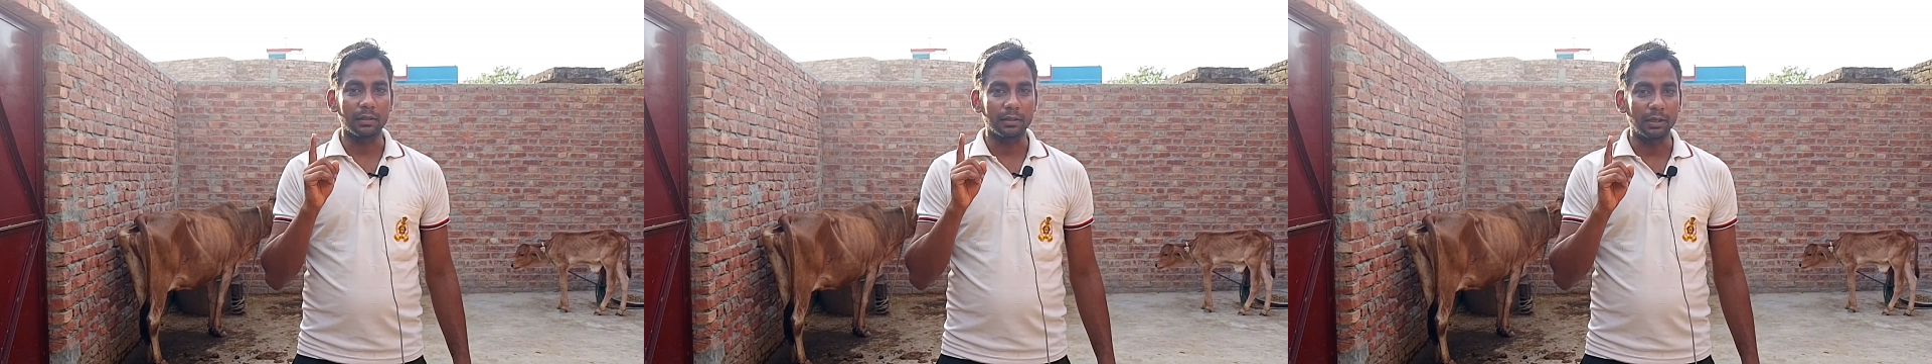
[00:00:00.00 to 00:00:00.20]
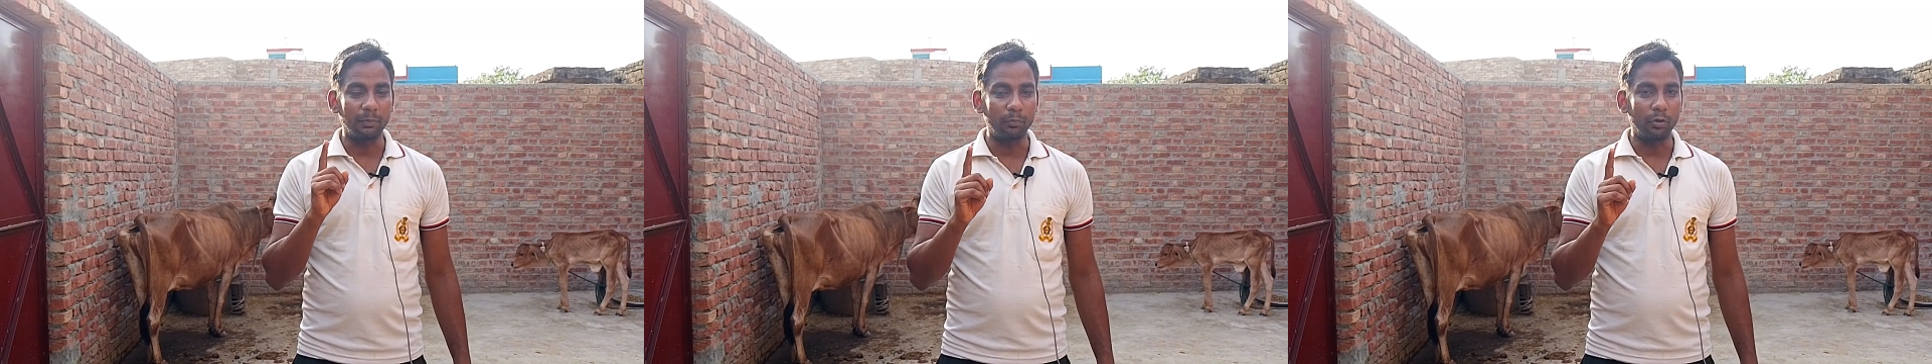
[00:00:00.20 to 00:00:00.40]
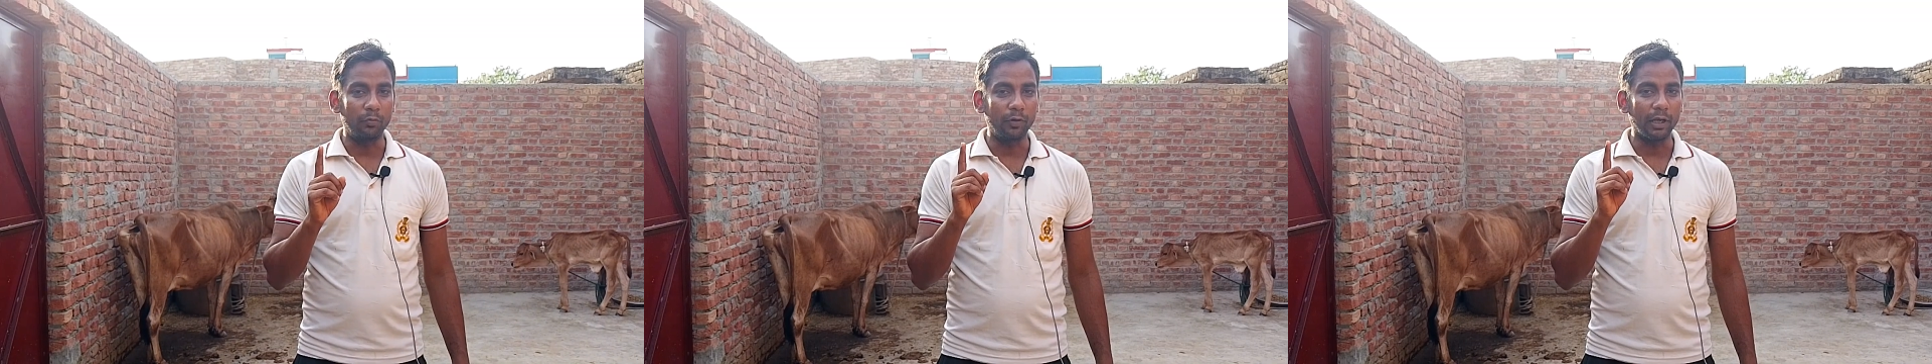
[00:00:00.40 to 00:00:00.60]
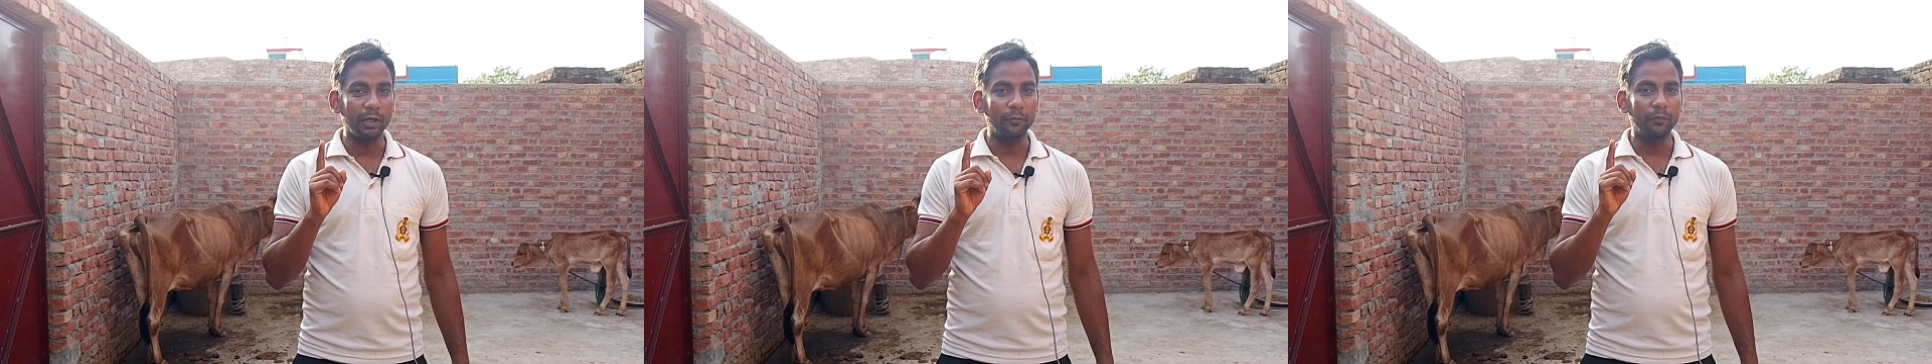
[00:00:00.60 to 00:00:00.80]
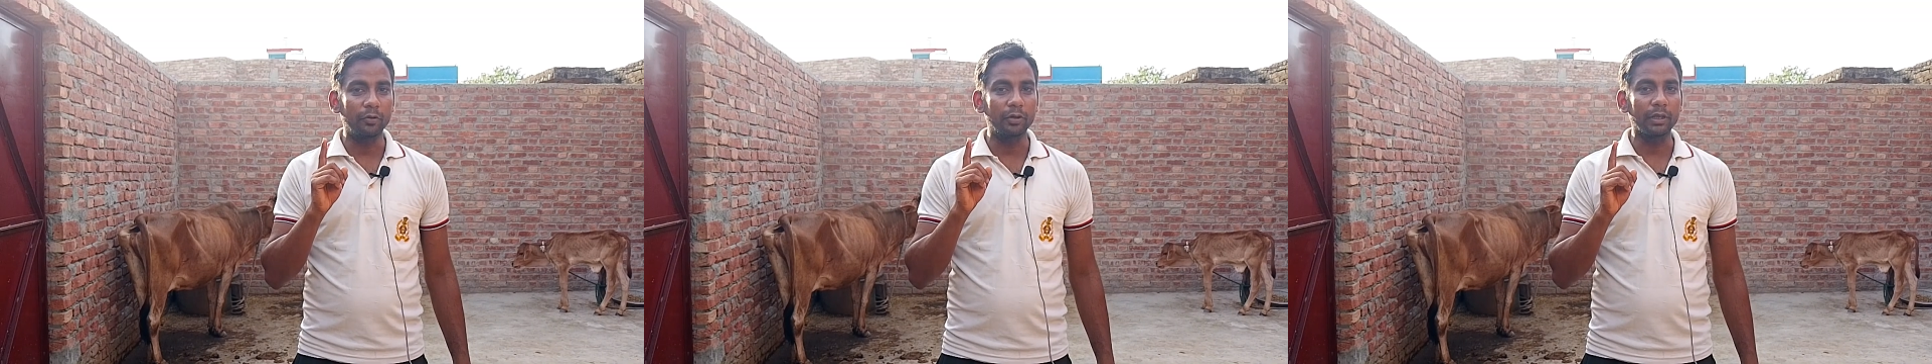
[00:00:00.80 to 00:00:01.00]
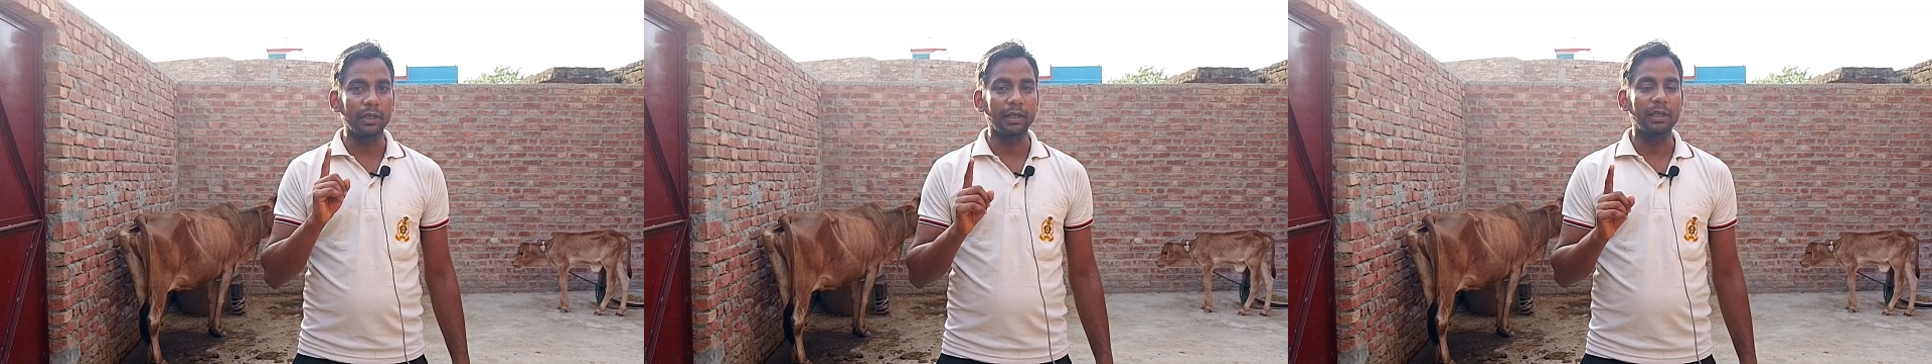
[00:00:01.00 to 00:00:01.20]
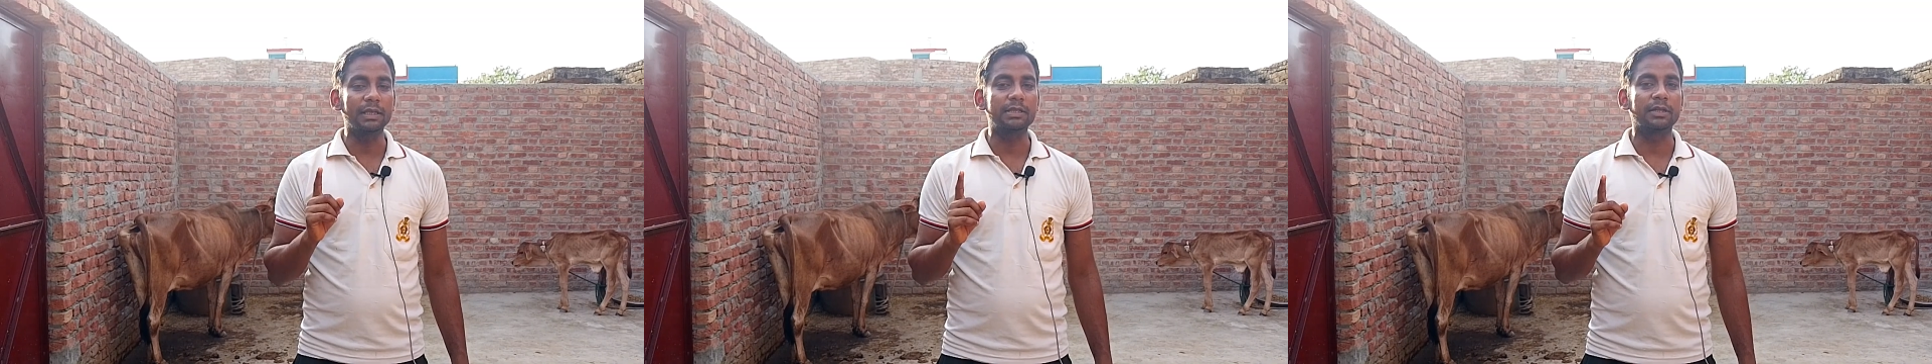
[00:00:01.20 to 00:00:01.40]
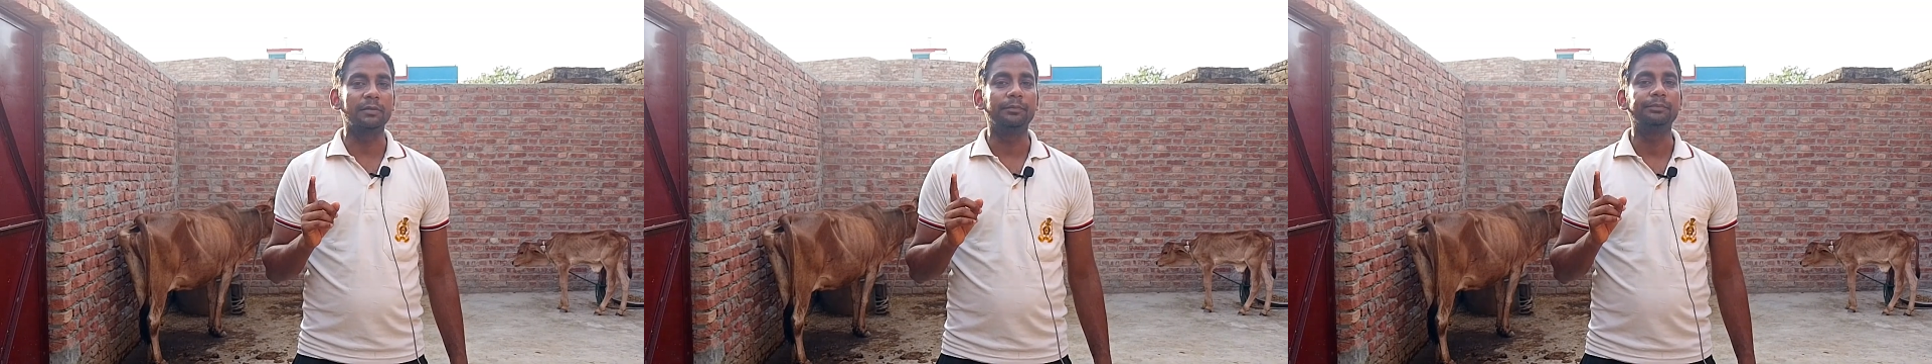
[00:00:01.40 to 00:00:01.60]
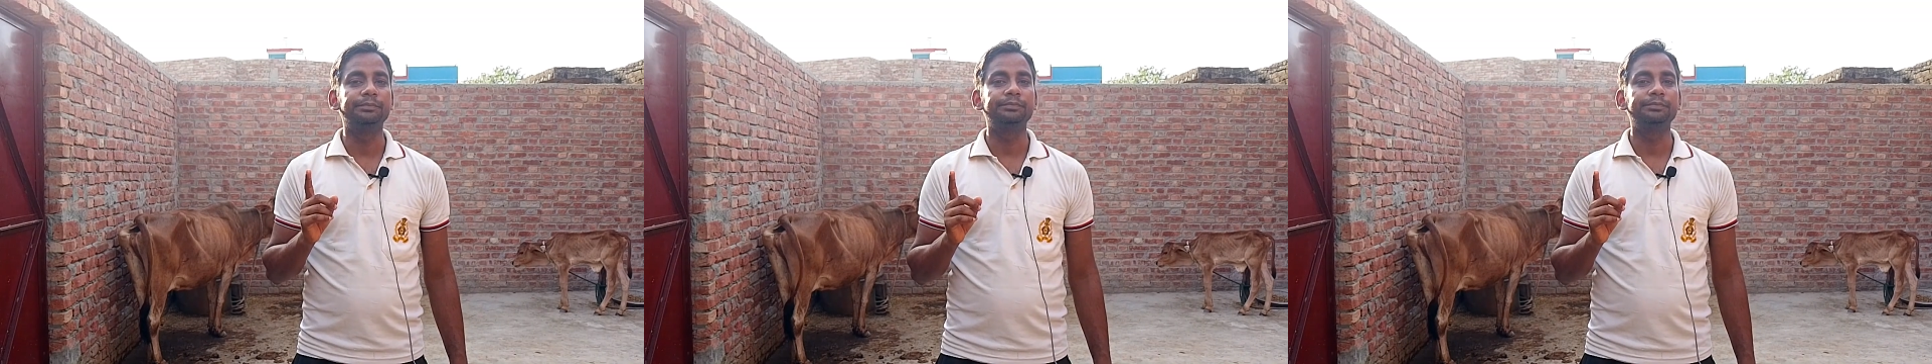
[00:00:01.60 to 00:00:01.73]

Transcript: The mobile phone is